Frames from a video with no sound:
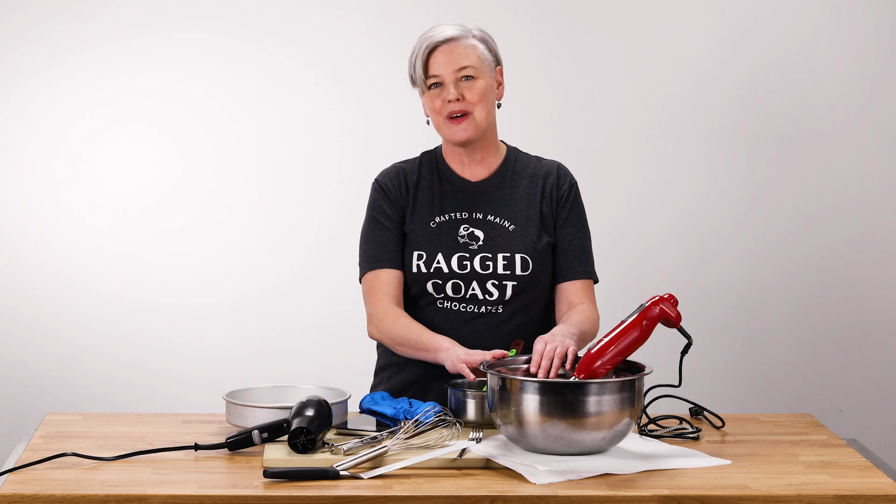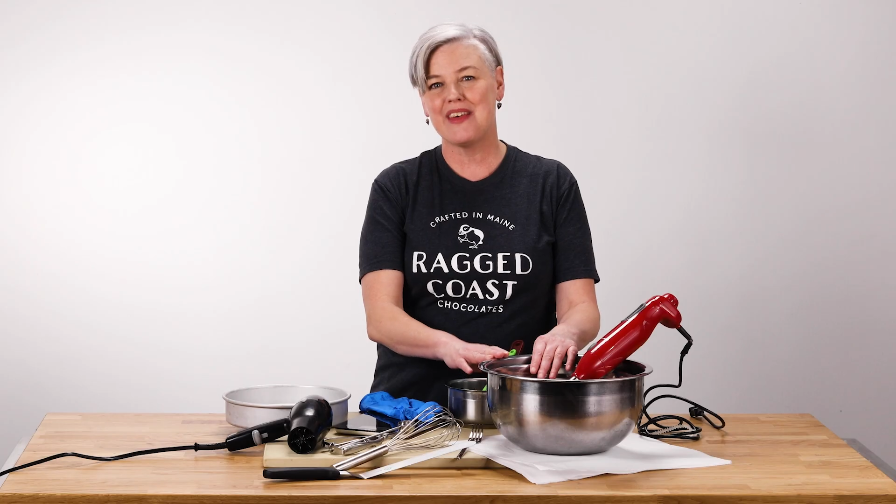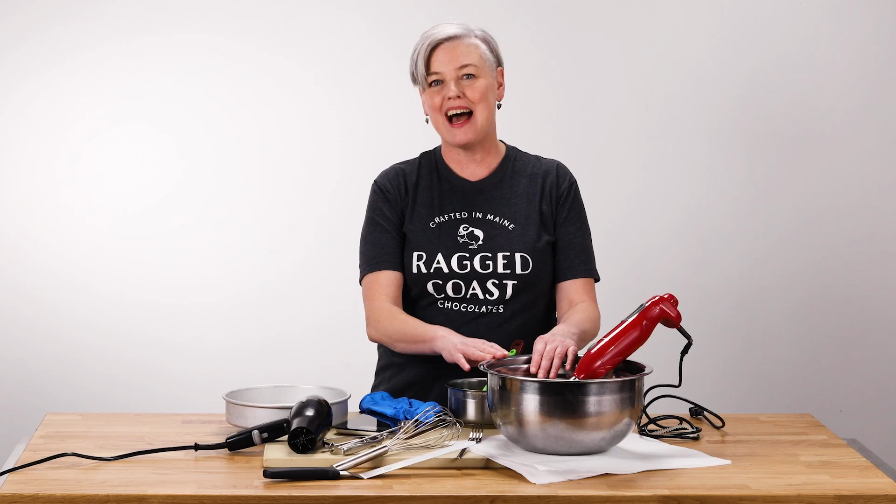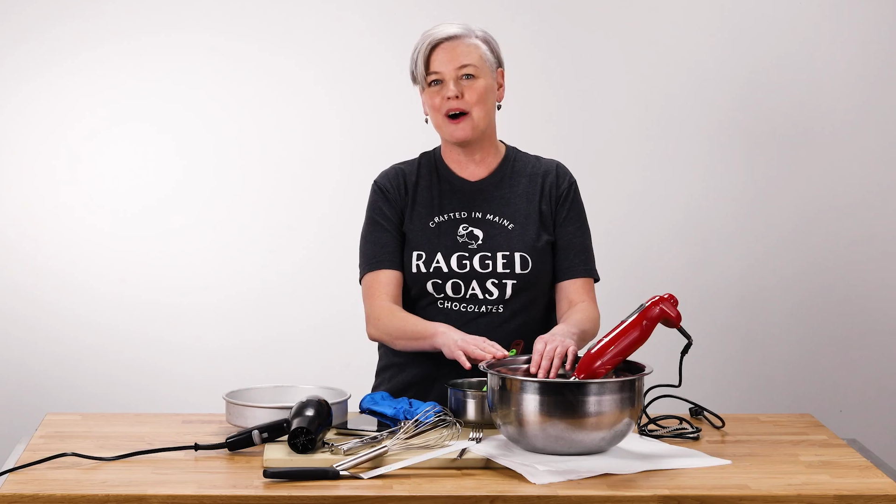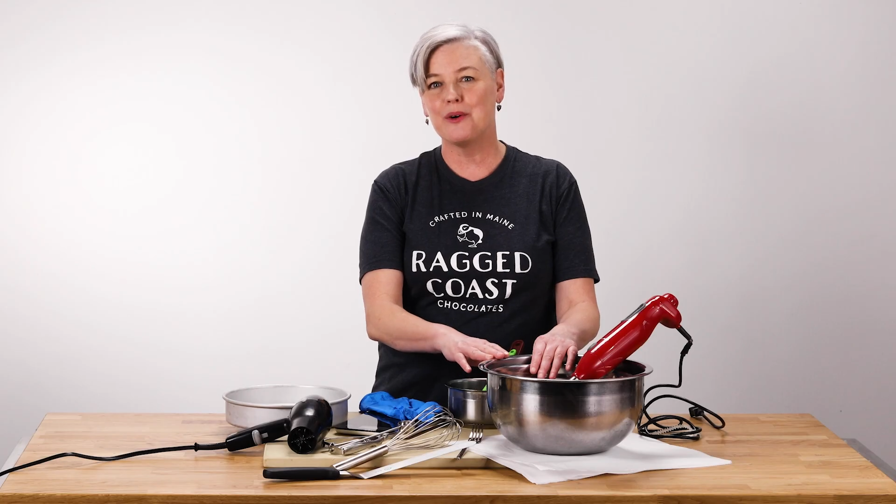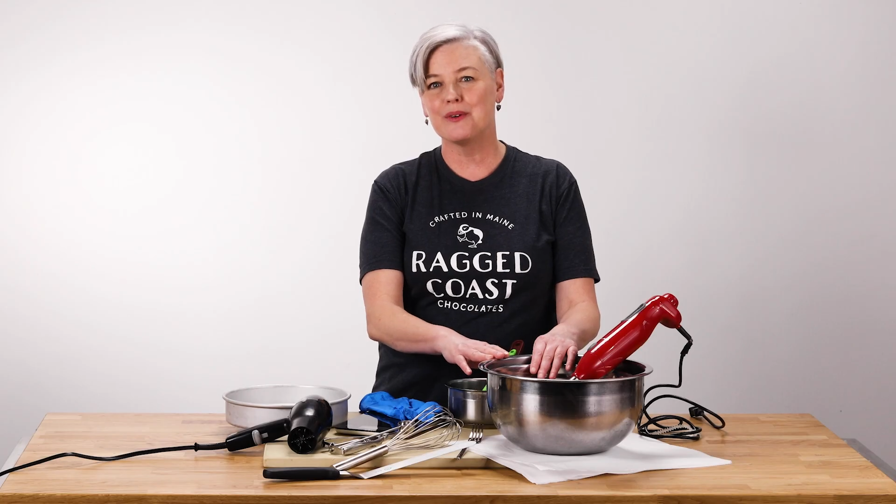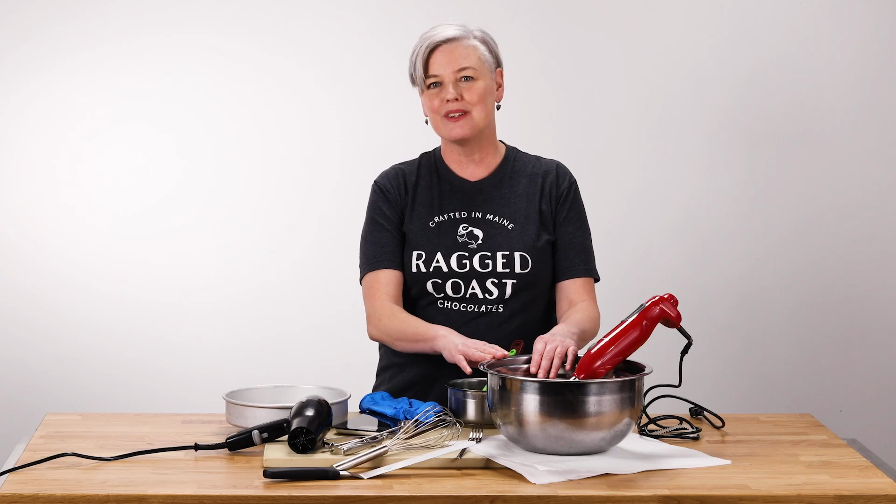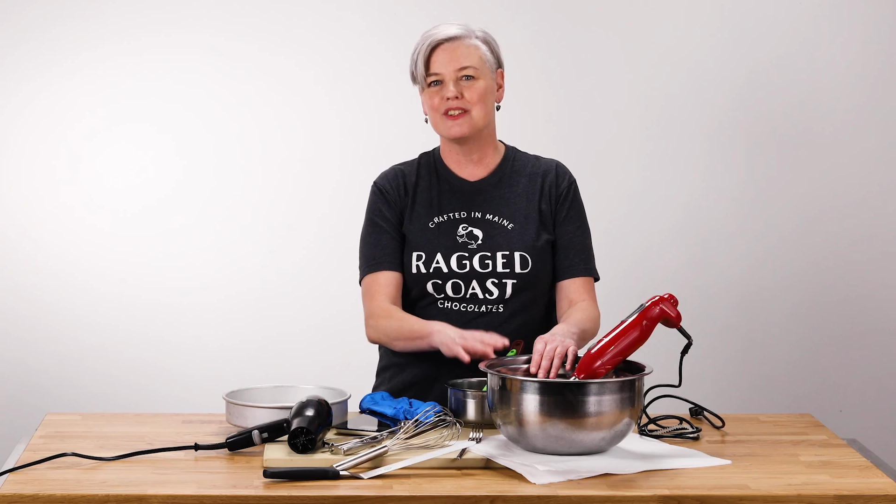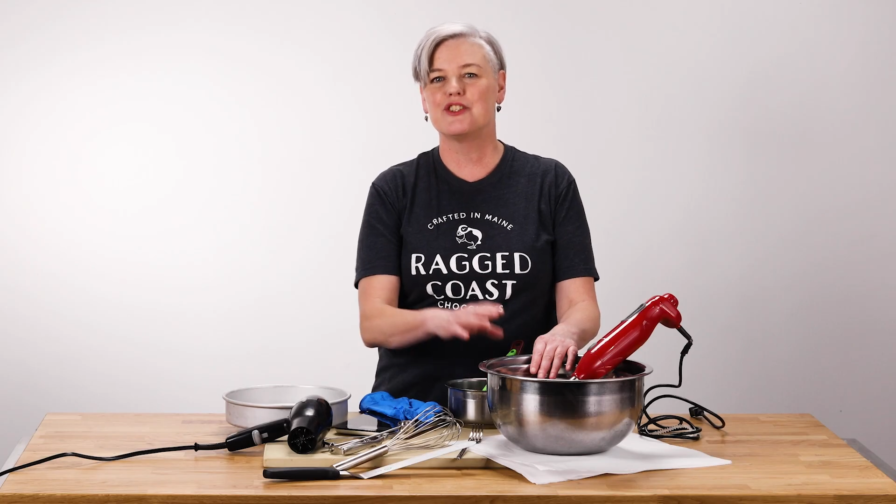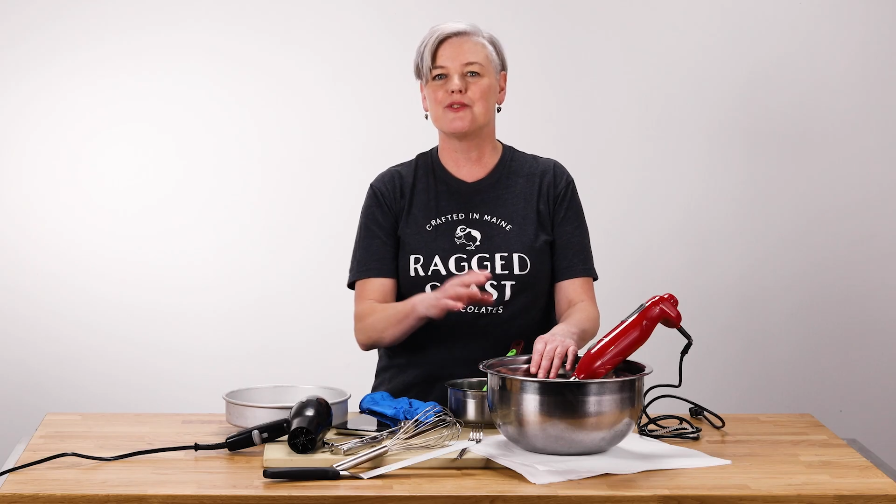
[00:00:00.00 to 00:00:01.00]

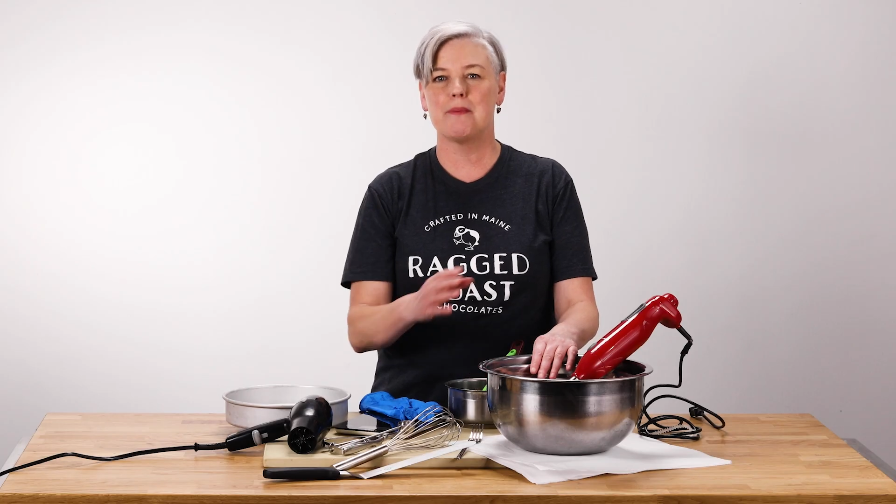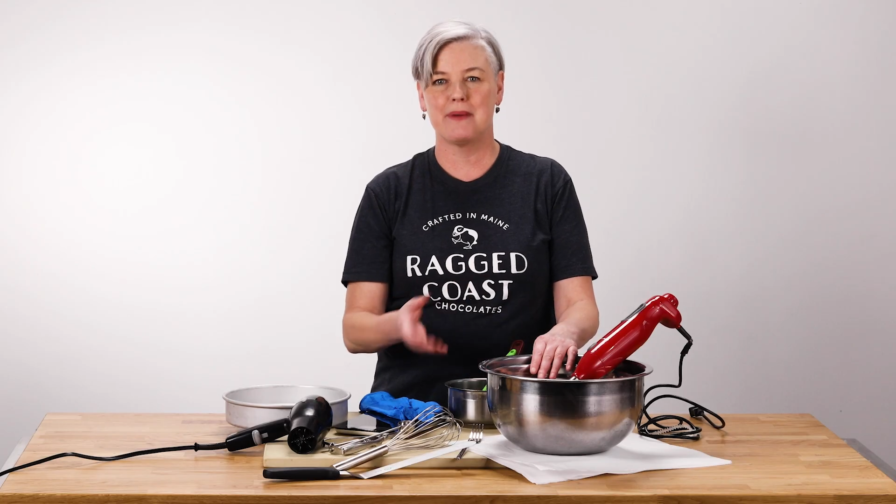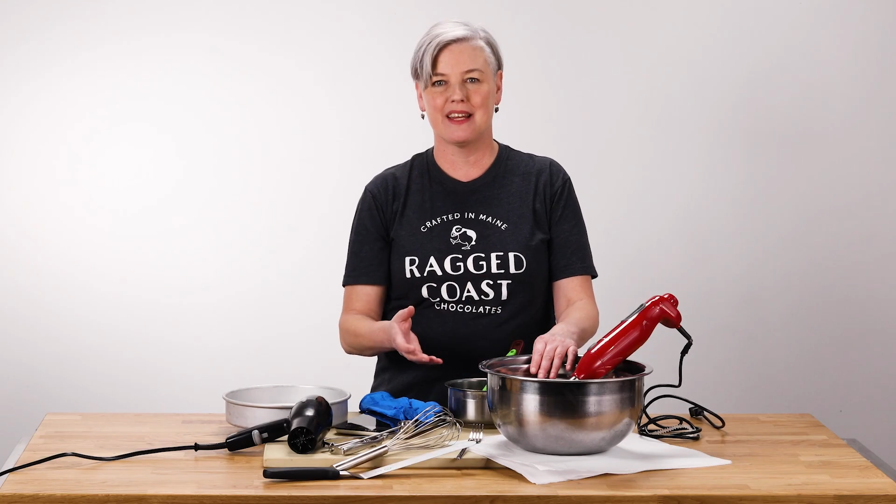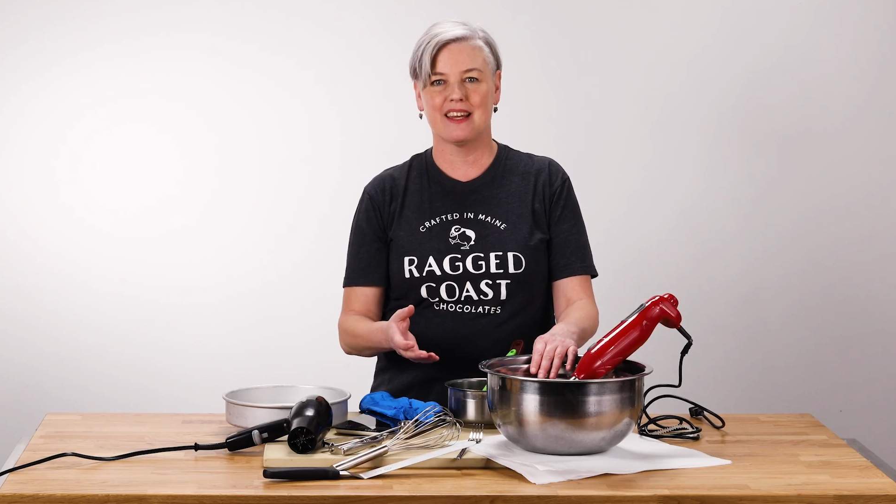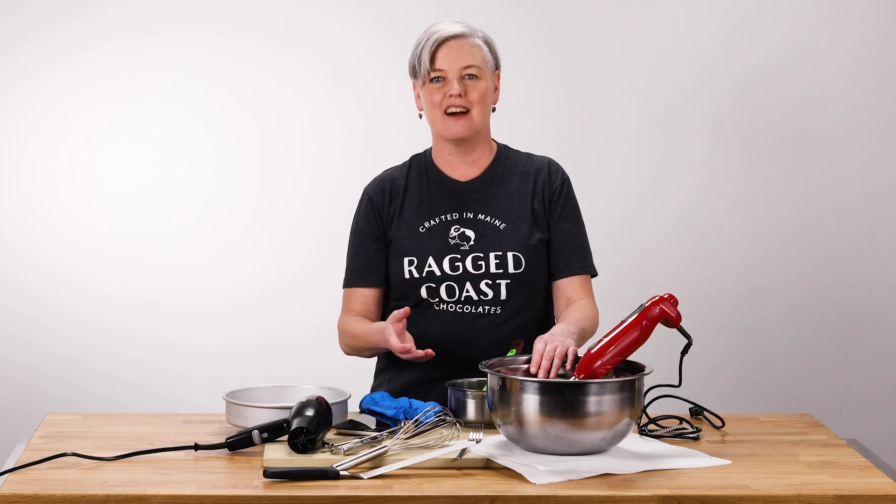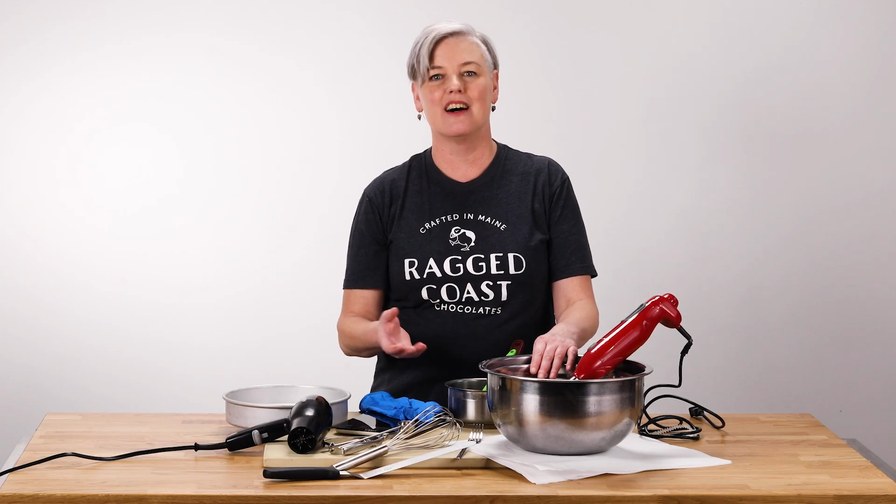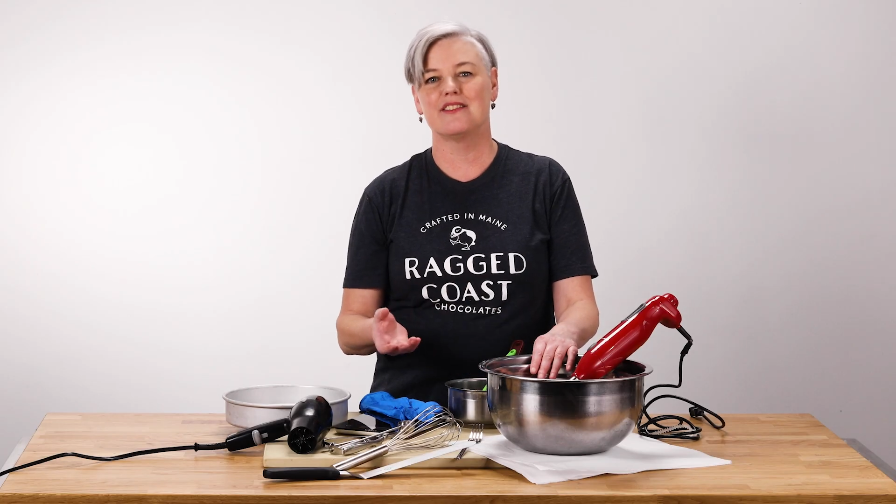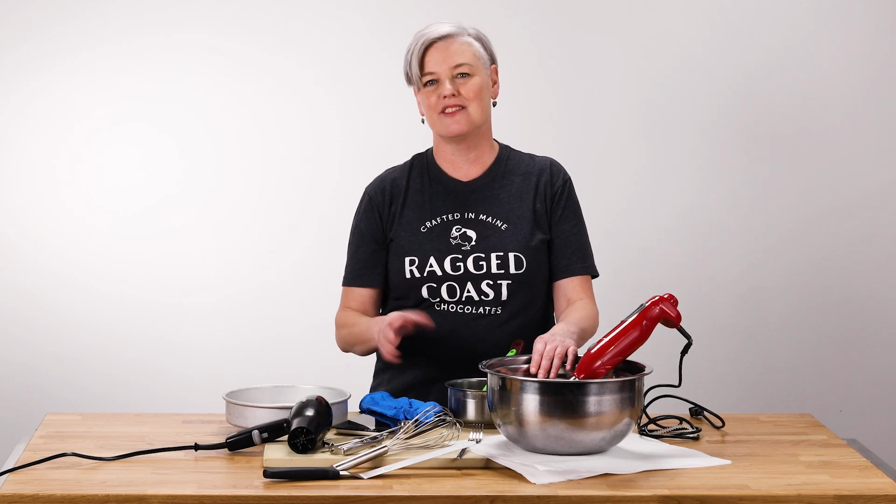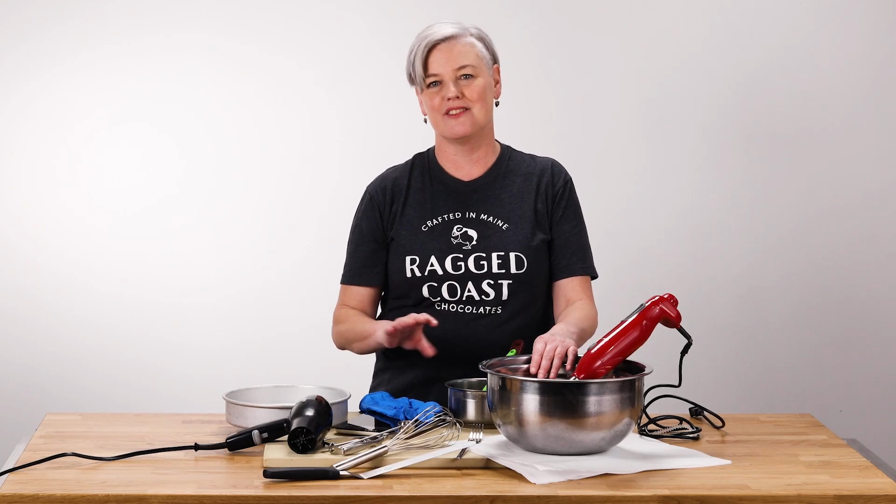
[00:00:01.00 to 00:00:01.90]
without dripping onto